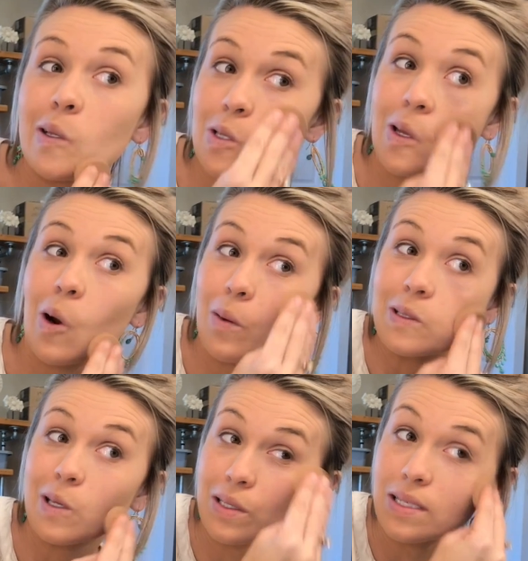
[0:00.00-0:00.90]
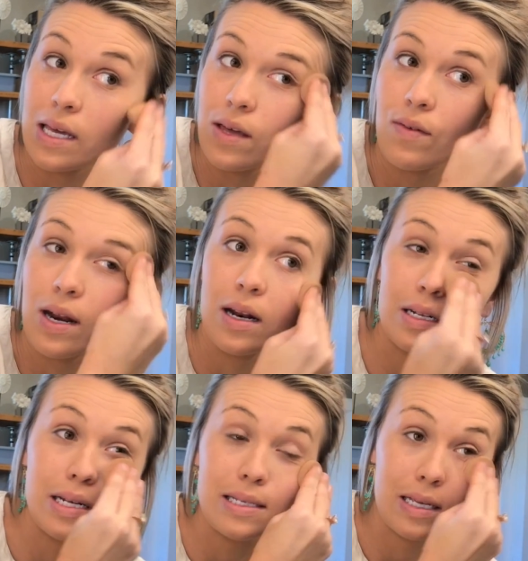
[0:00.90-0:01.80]
so that it always looks even and
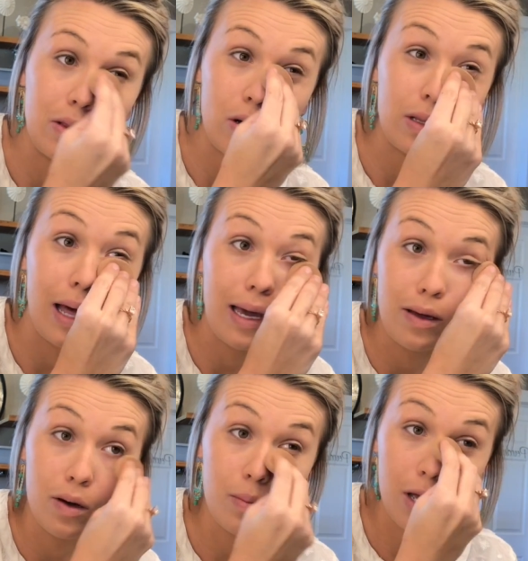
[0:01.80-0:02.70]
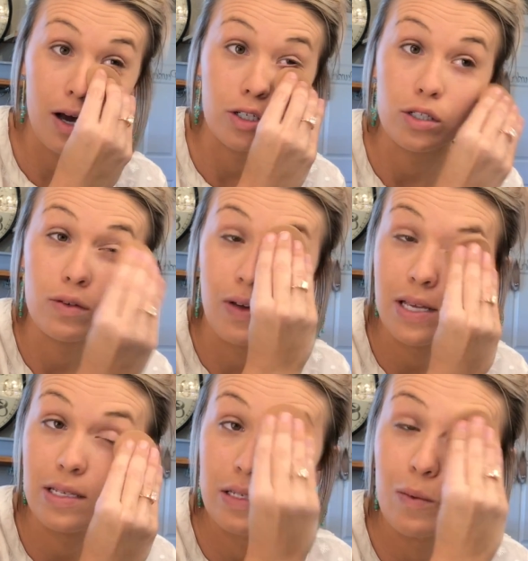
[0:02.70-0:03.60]
it doesn't look like, oh my gosh, her
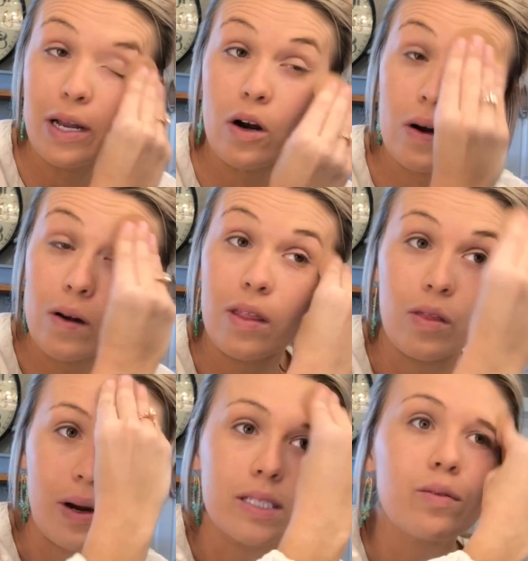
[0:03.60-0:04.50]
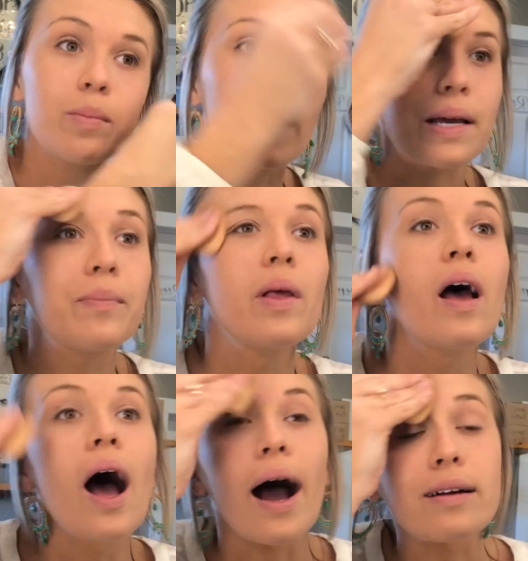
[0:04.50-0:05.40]
face is way darker than the rest of her body.
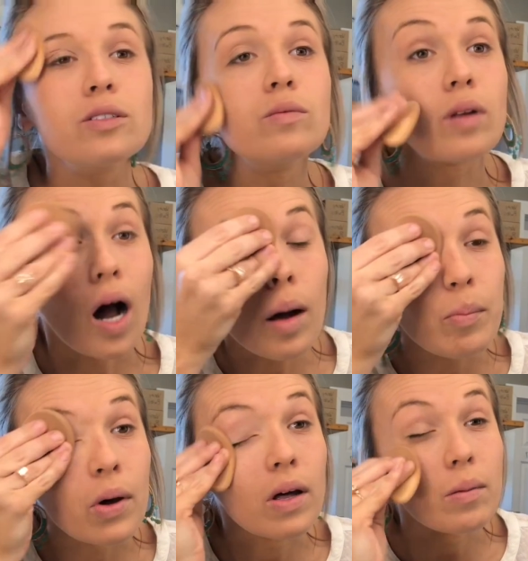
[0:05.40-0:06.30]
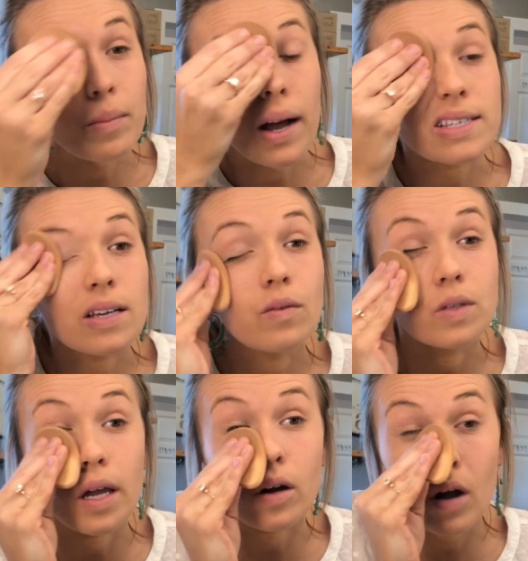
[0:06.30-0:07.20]
I do not put my self
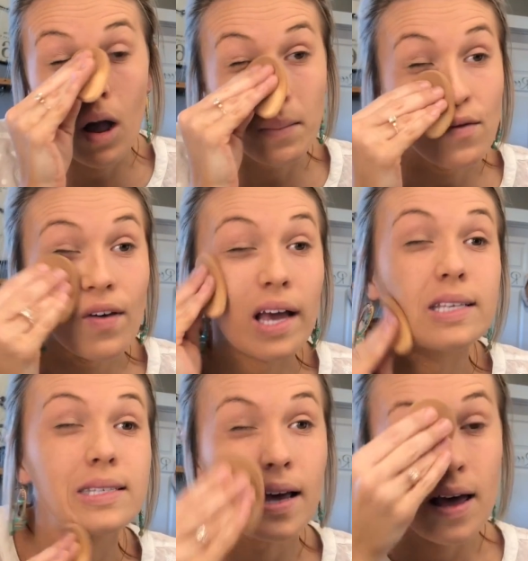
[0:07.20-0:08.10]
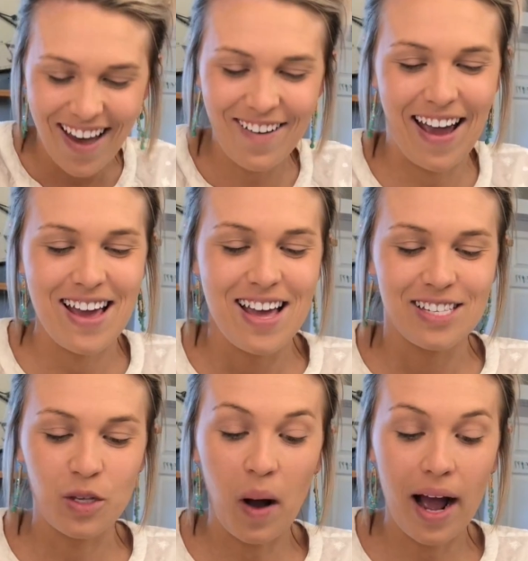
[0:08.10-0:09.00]
tanner on my face. Okay,
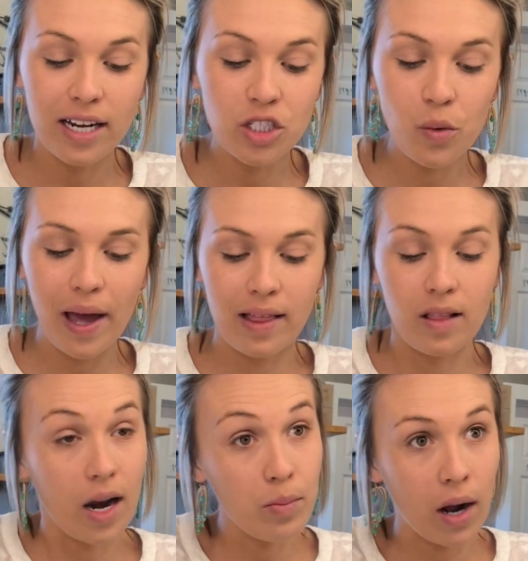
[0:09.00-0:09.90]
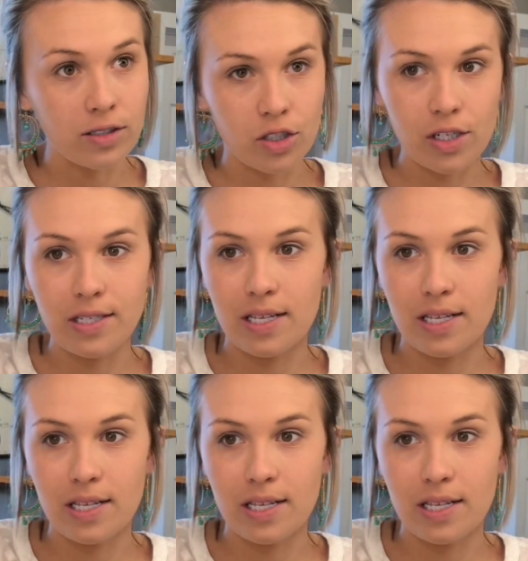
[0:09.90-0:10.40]
so I do a lot of bronzer